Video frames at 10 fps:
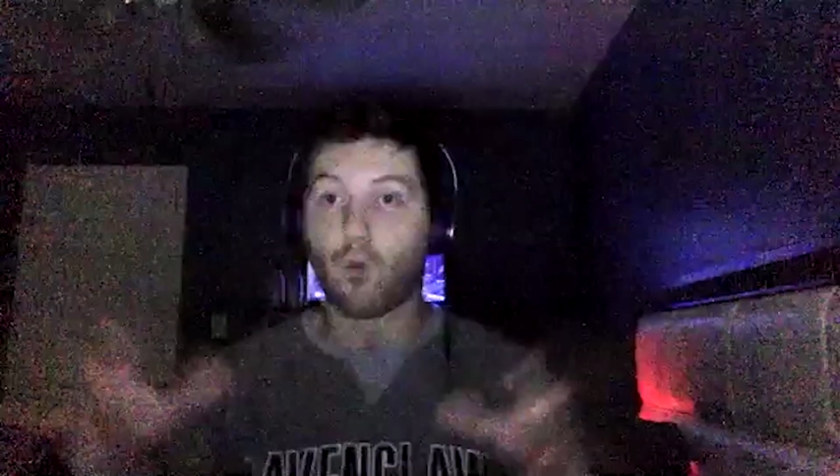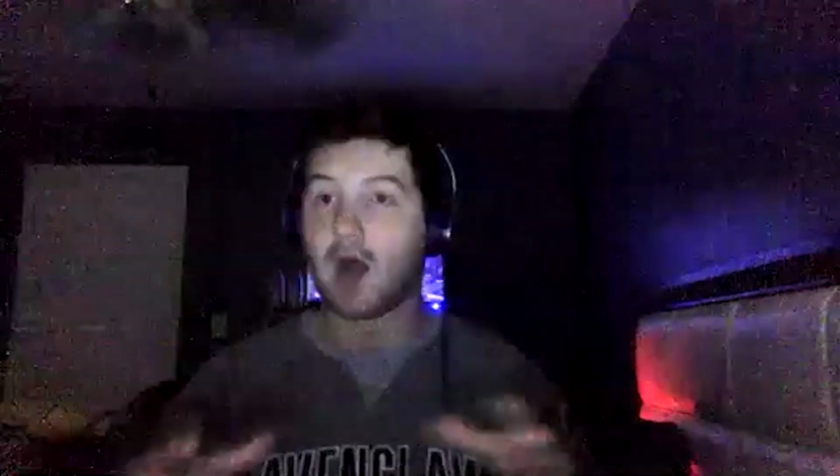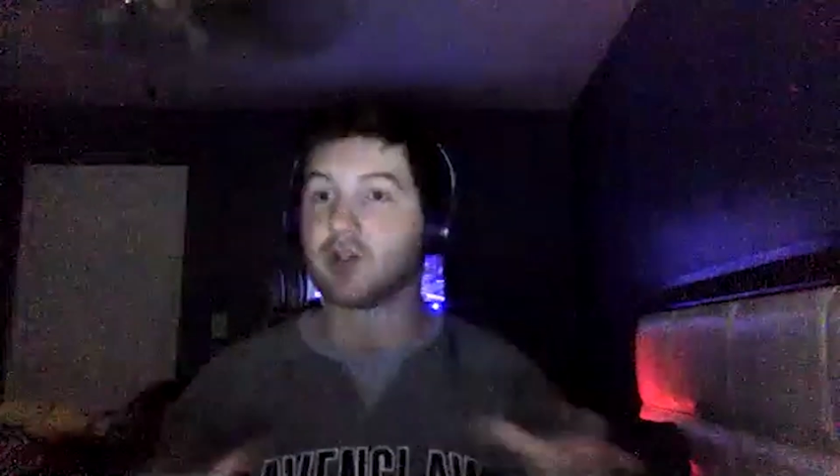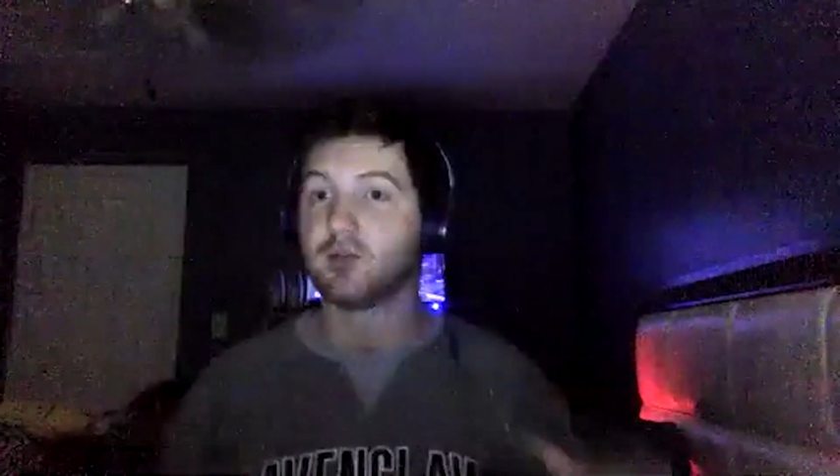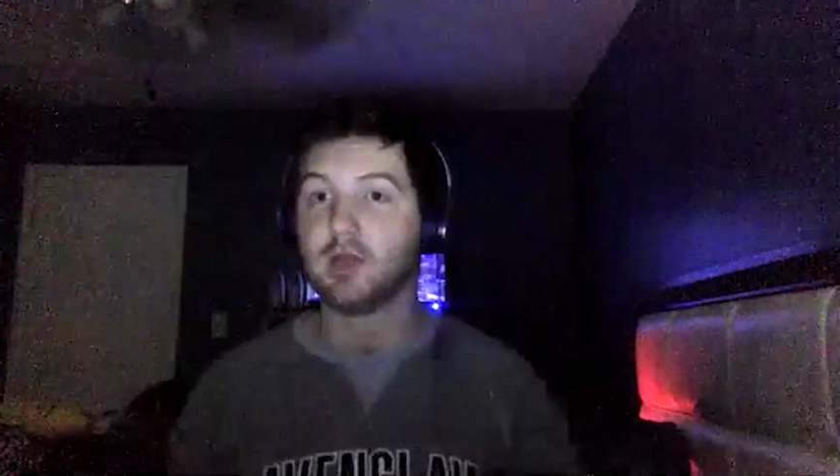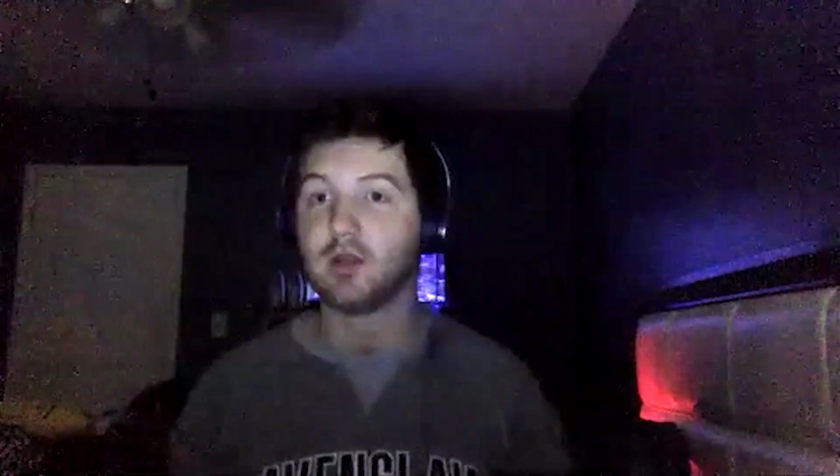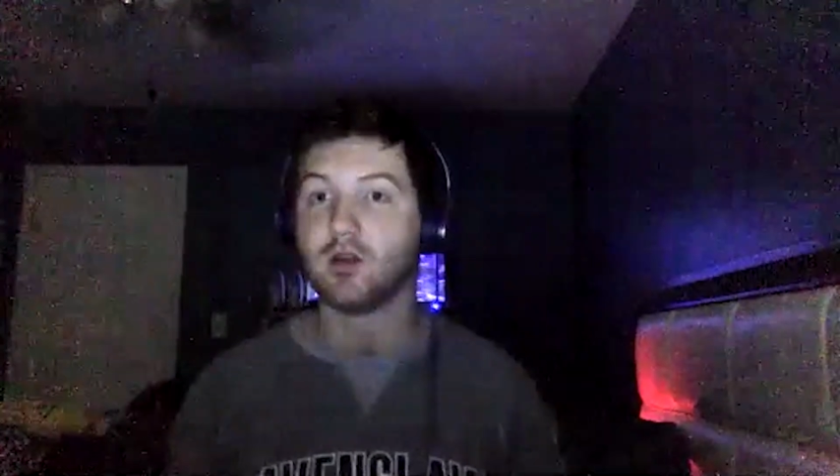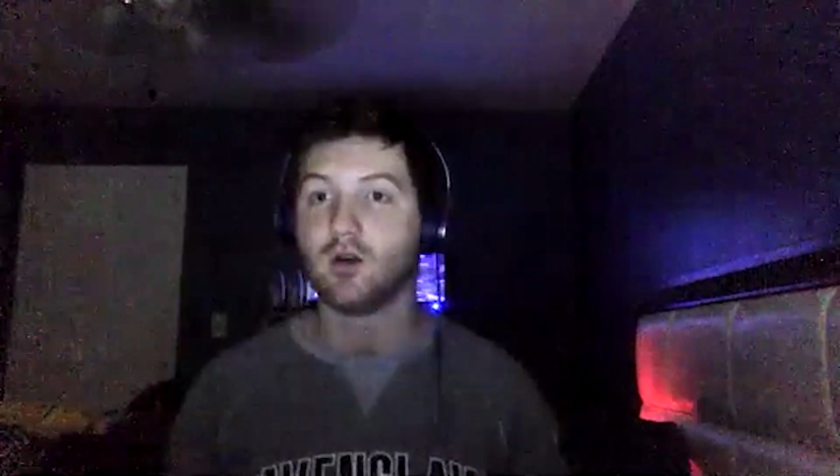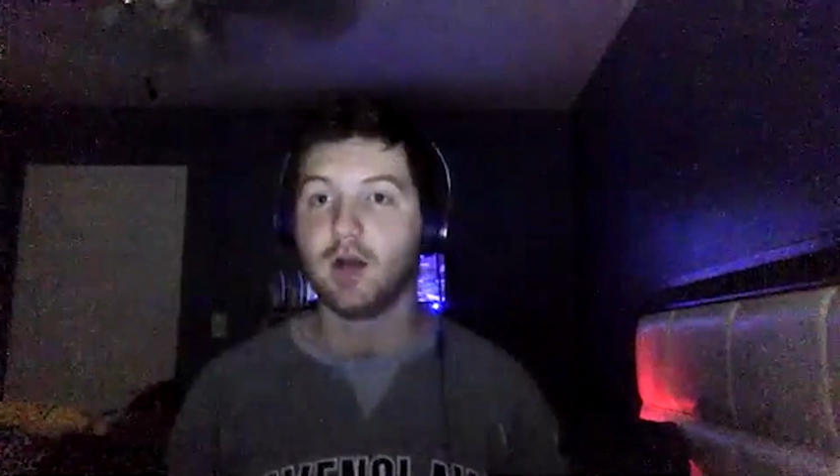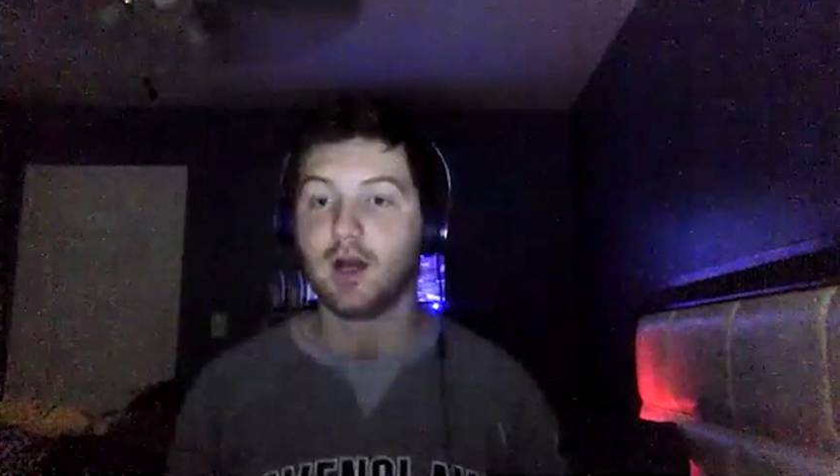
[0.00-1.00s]
watching me
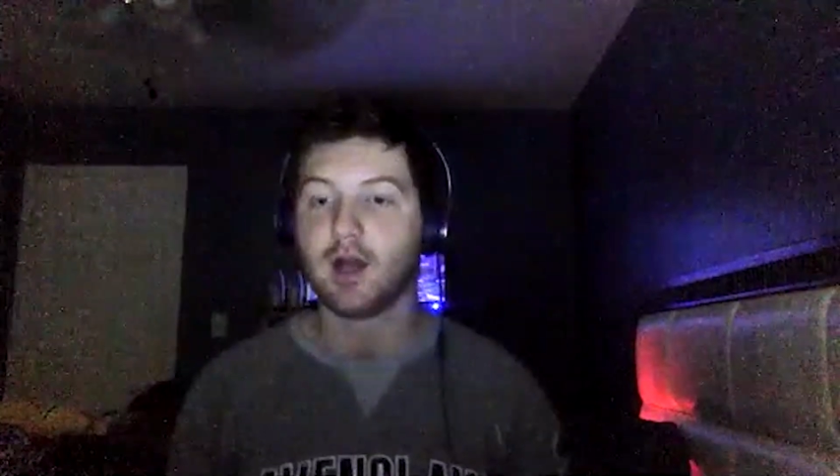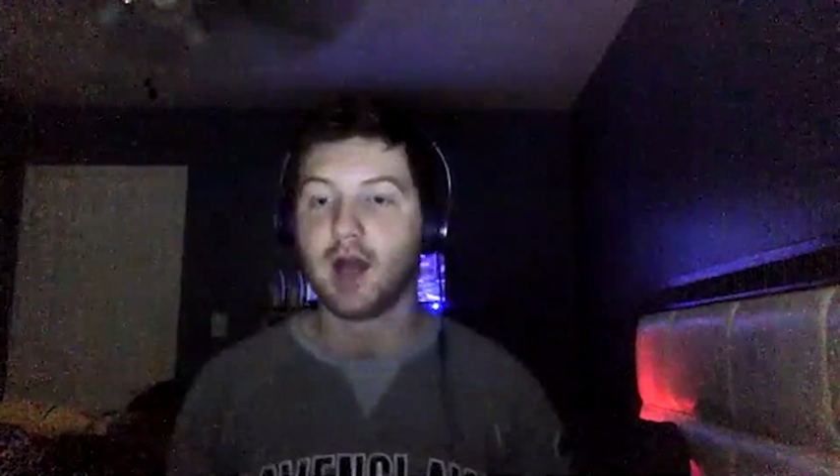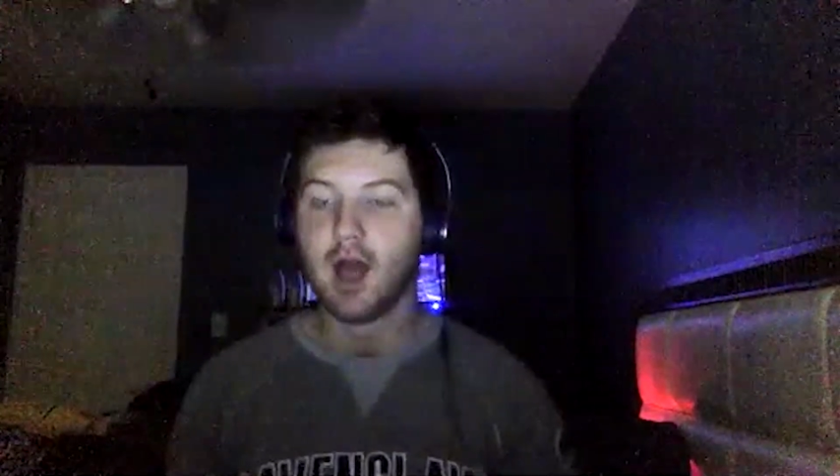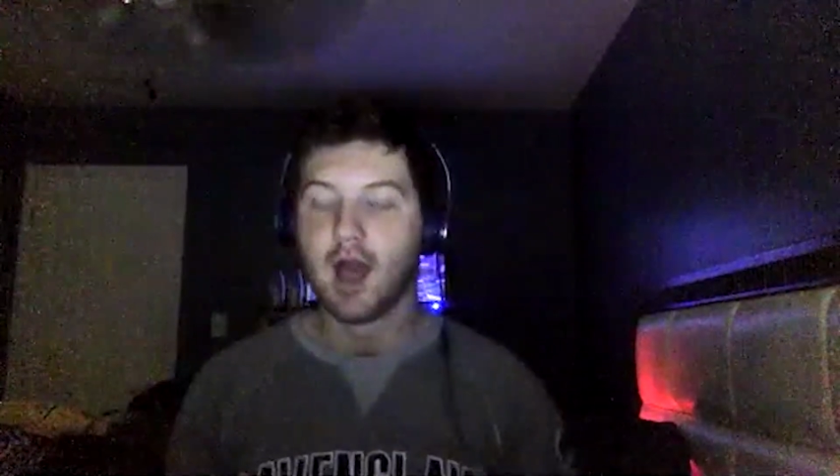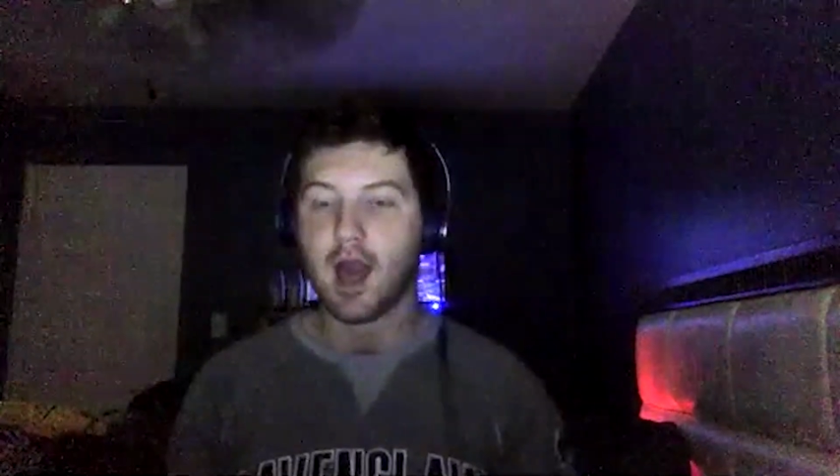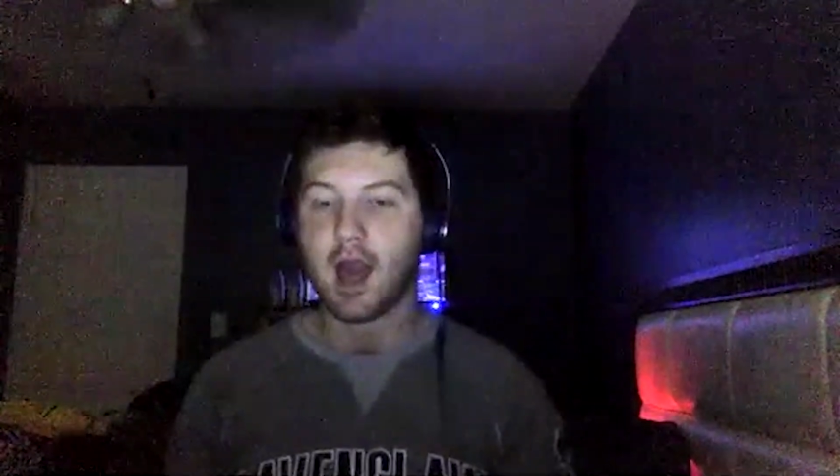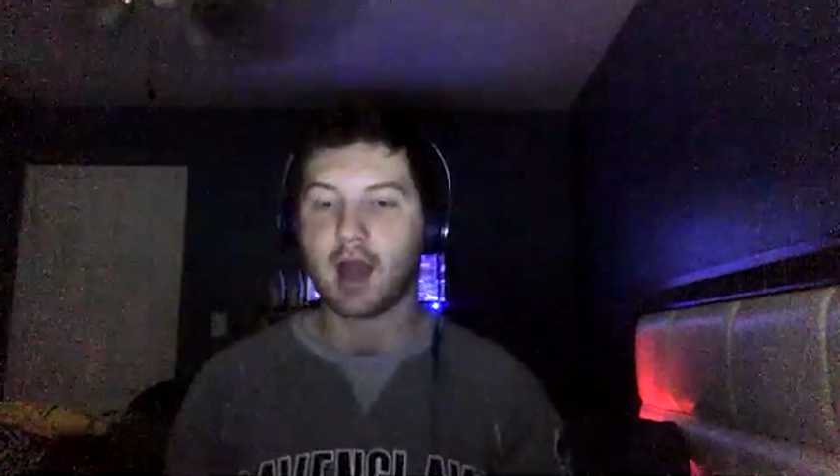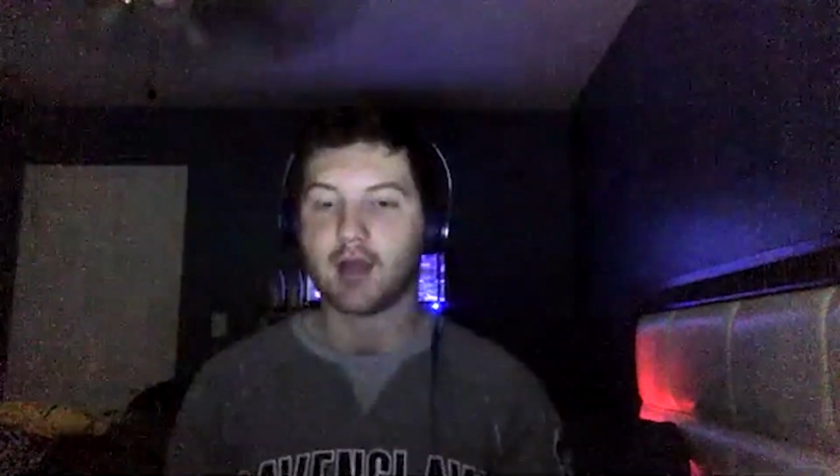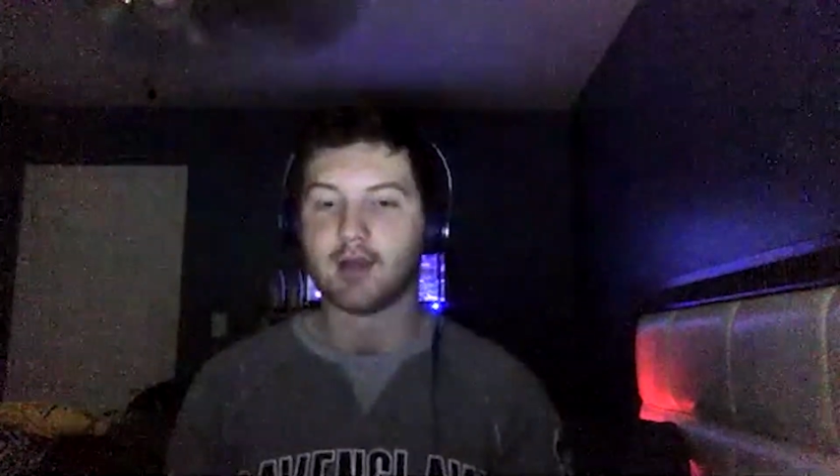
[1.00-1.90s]
do it. And the